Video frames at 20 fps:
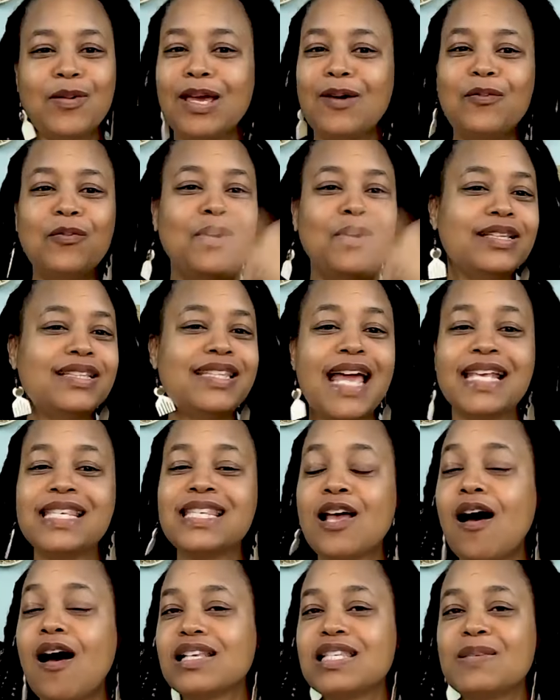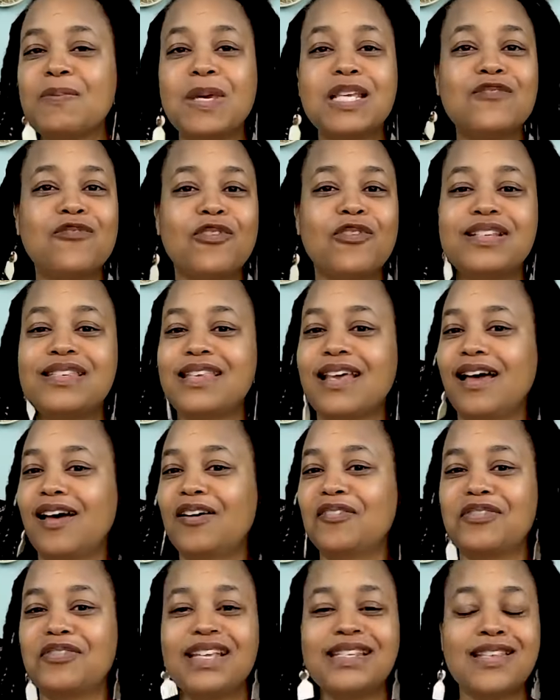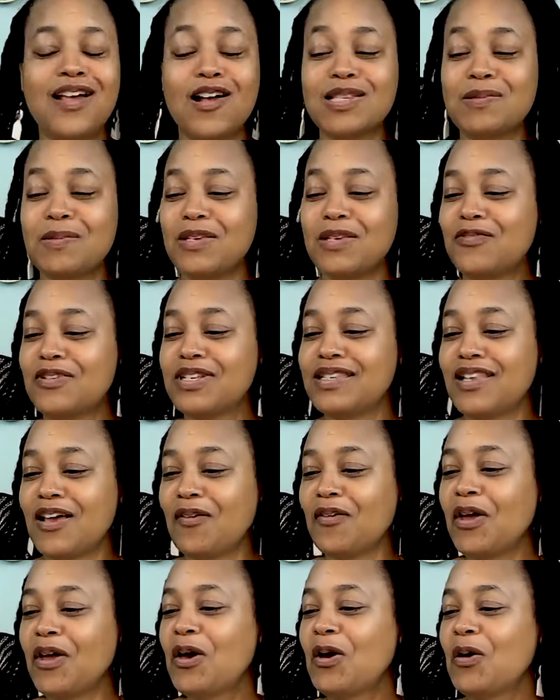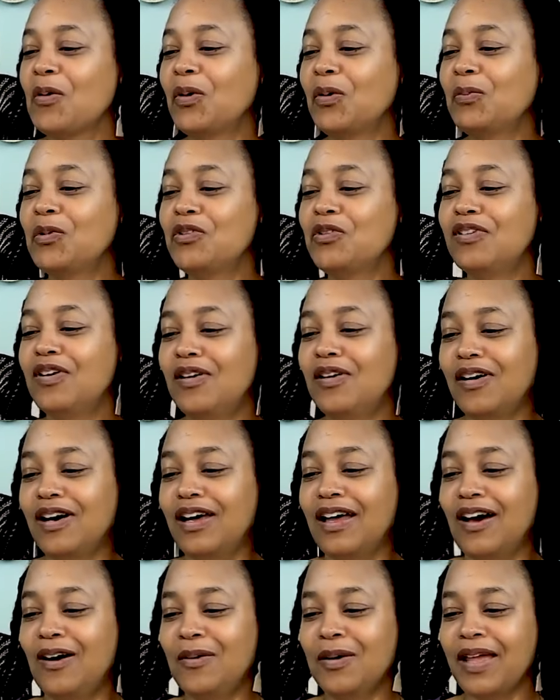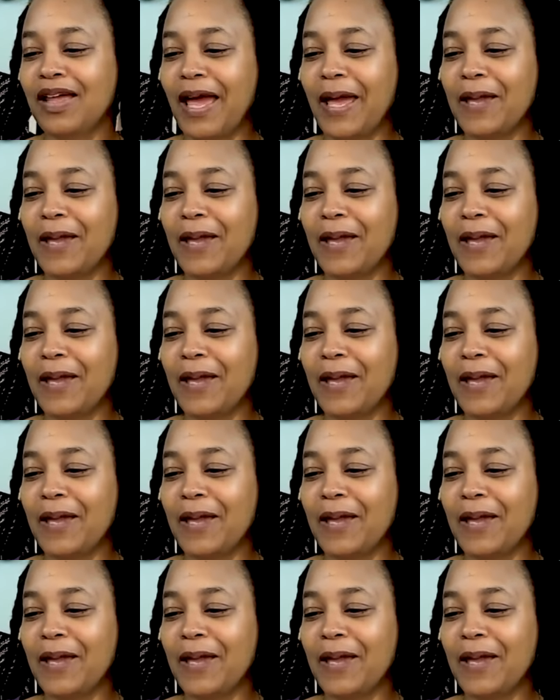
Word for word: but that song speaks for itself. That song speaks for that. Okay, Okay.